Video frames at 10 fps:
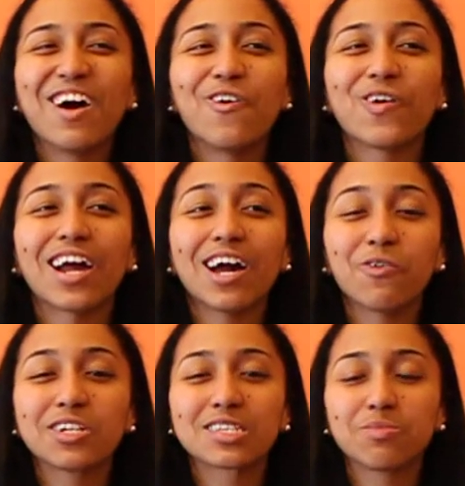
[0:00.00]
When I
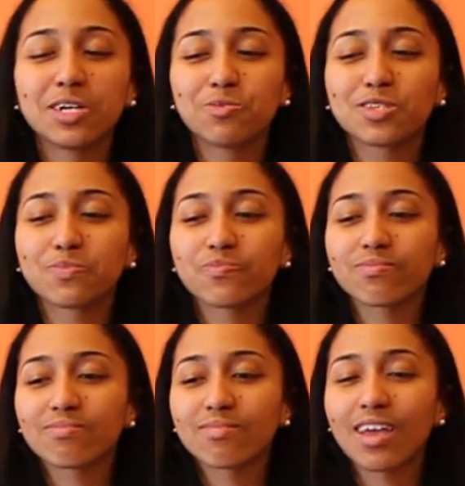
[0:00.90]
went to MEPS,
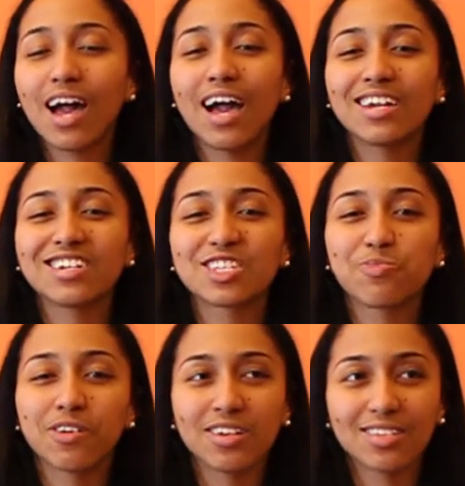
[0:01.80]
I had an
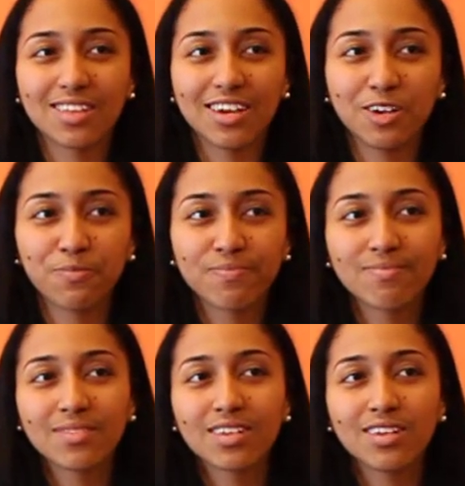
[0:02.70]
experience there
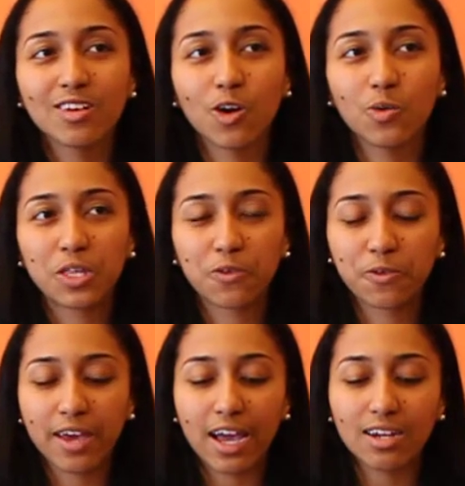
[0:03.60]
going through
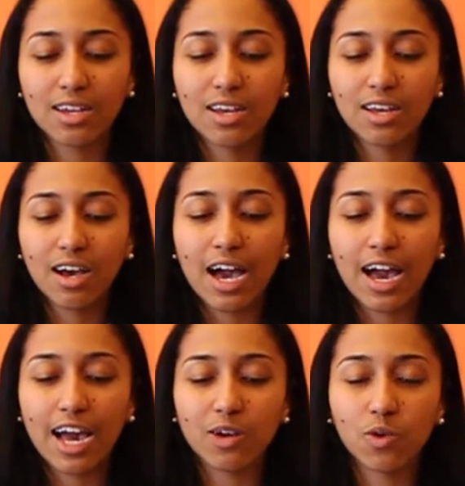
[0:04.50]
that. I
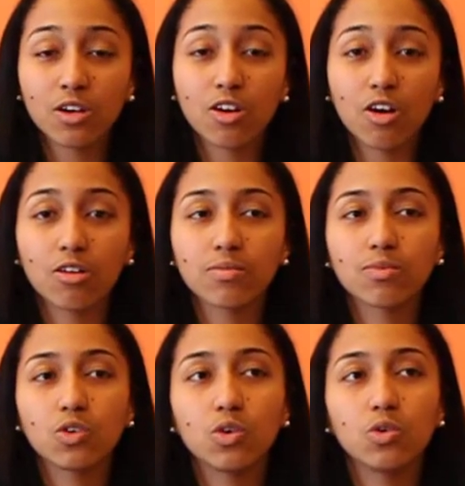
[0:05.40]
had one
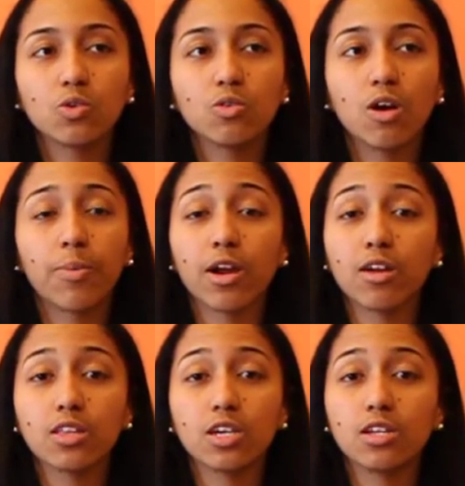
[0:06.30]
girl who
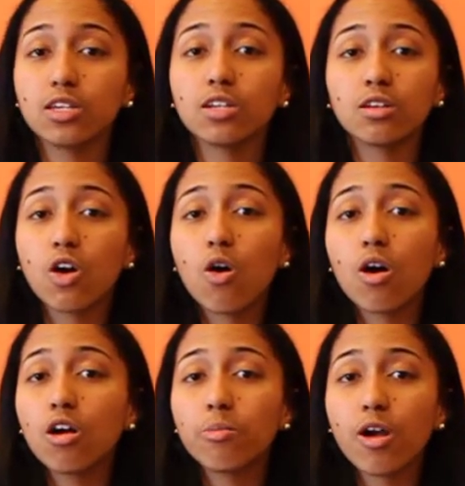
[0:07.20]
apparently didn't know
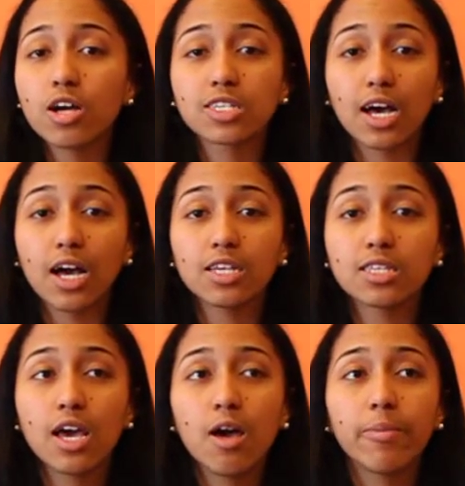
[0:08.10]
her bra
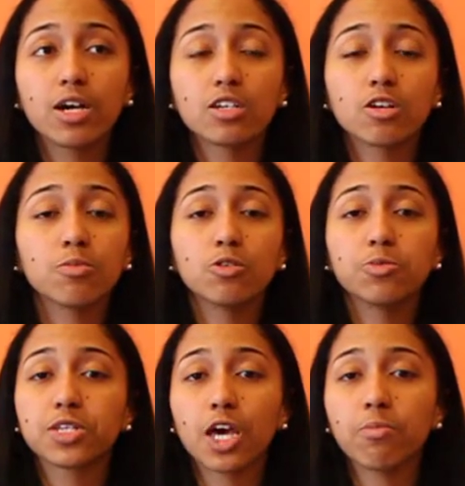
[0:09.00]
size because her
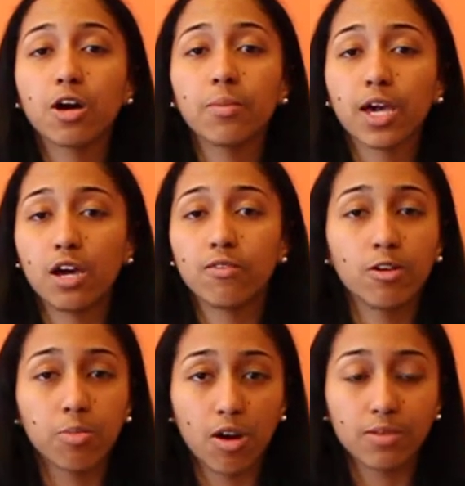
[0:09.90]
boobs kept coming out of
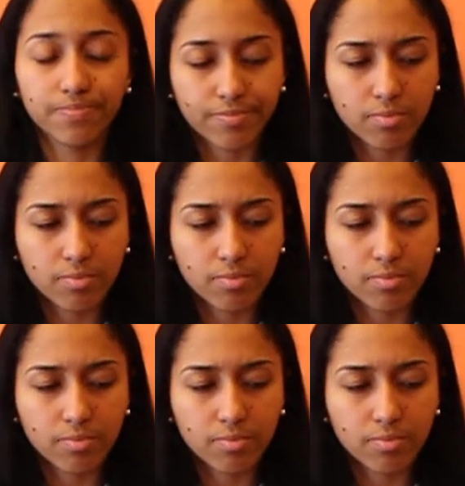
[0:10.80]
her bra.